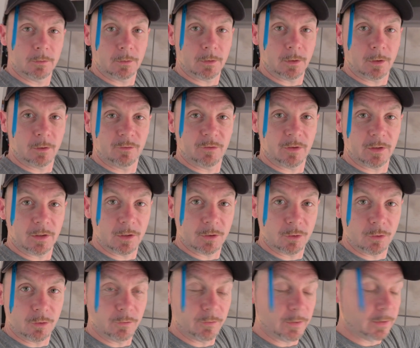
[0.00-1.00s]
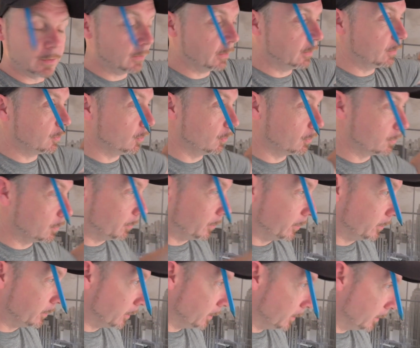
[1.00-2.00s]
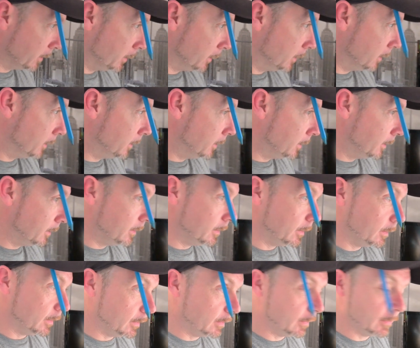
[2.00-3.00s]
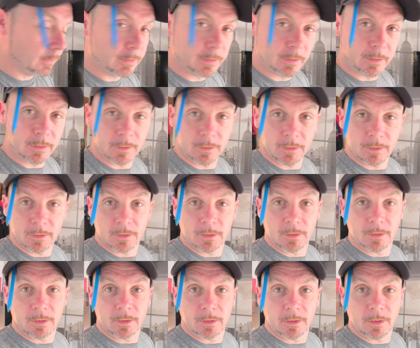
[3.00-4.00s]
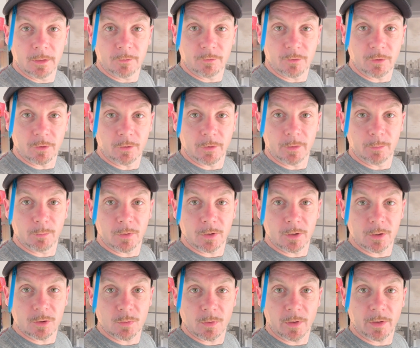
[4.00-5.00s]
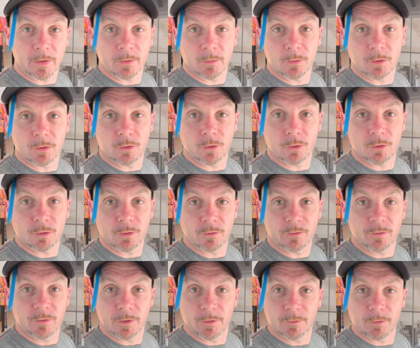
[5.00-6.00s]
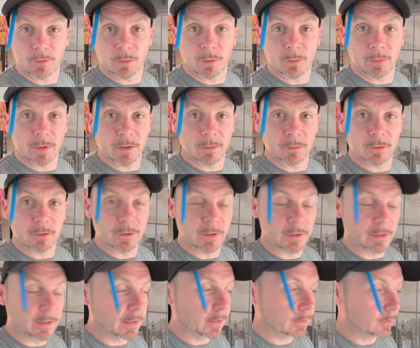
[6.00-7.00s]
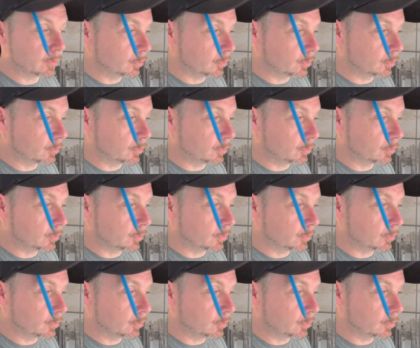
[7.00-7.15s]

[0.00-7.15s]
we're going to fit this UV that I talked about, and if the Great British Weather will do us a favour, we'll be able to get